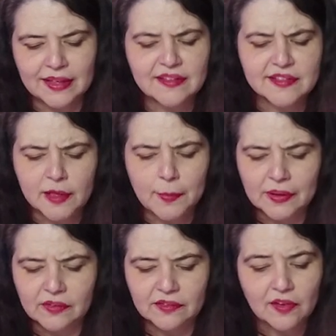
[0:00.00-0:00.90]
slipping
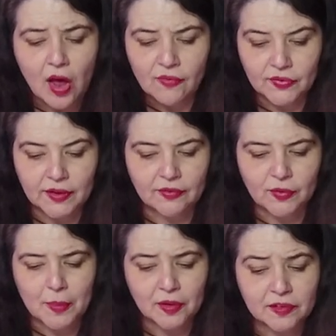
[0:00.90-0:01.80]
softly
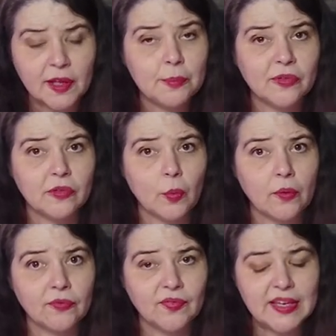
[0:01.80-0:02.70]
from our lips to our
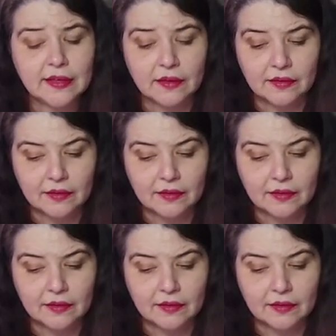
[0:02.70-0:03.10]
feet.